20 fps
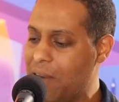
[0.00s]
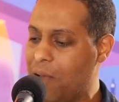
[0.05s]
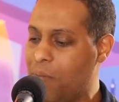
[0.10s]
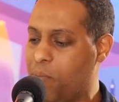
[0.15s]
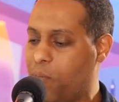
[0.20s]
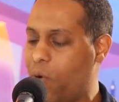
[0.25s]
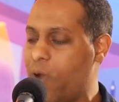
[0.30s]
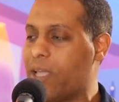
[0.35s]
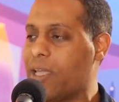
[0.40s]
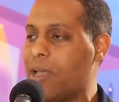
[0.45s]
know,
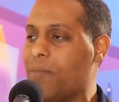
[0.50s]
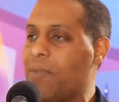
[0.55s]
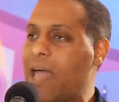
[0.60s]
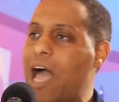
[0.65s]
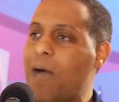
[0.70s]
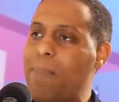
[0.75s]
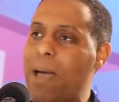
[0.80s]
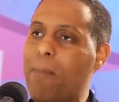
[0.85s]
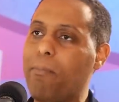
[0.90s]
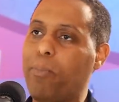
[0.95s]
boycott.
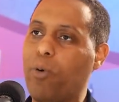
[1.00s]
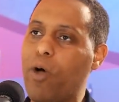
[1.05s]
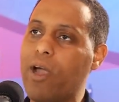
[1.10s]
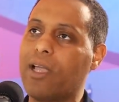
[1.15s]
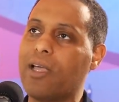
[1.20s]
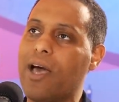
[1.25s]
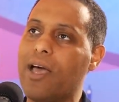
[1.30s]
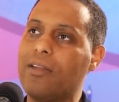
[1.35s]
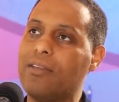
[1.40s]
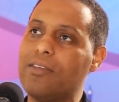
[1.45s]
How about
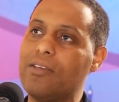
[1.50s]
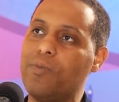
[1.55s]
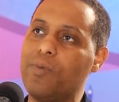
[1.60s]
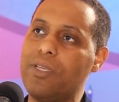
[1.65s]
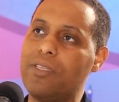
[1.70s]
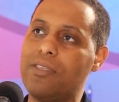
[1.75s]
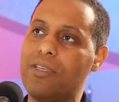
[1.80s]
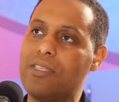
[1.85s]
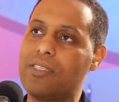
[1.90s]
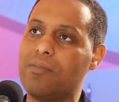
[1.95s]
boycott until we
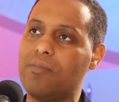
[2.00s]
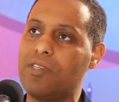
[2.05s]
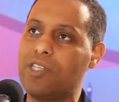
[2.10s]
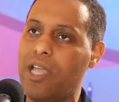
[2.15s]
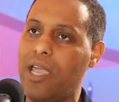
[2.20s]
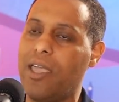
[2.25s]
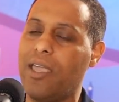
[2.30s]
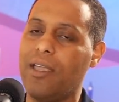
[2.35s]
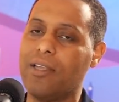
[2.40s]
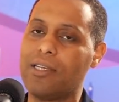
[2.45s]
see some
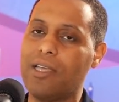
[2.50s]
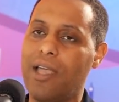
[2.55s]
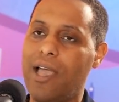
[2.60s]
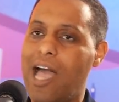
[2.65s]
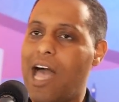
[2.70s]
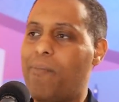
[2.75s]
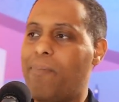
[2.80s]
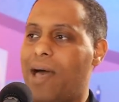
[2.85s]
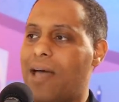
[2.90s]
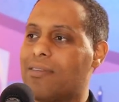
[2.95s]
change?
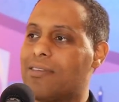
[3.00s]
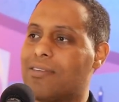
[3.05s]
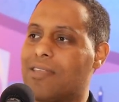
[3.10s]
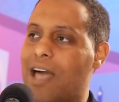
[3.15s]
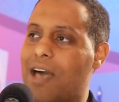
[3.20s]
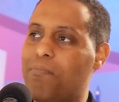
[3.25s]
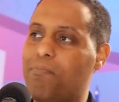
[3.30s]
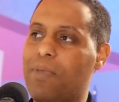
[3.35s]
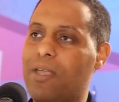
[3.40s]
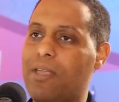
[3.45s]
How about stop